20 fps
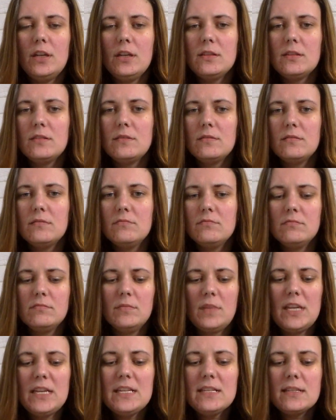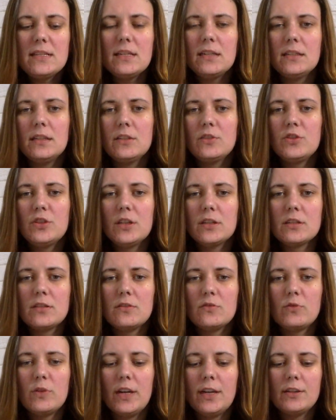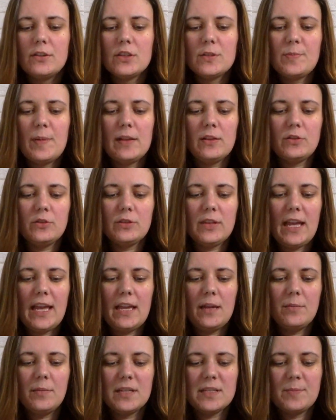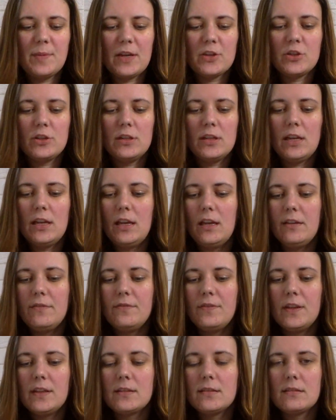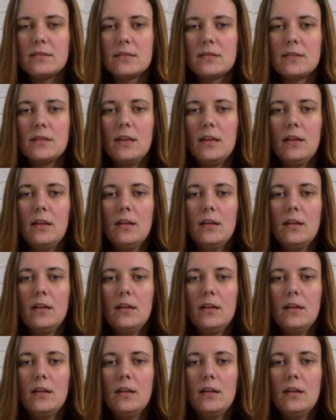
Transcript: It's easier than just trying to spell your name, especially if it's